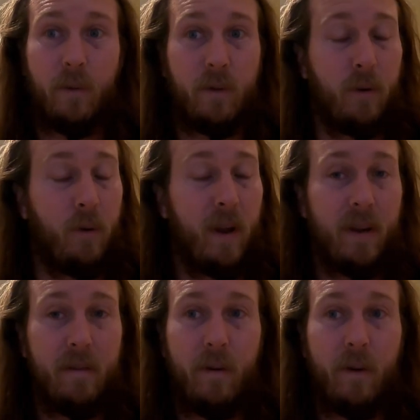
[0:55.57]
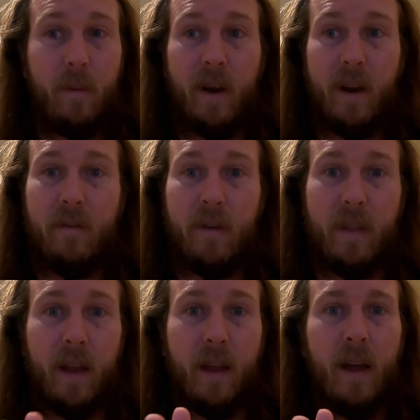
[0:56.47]
with great info about
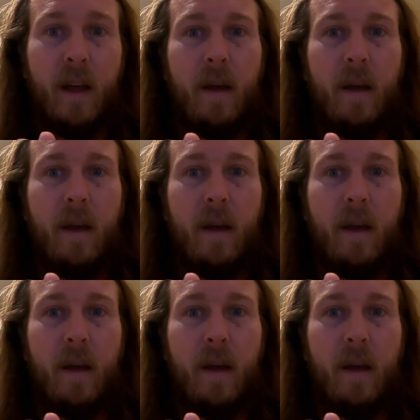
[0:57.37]
everything,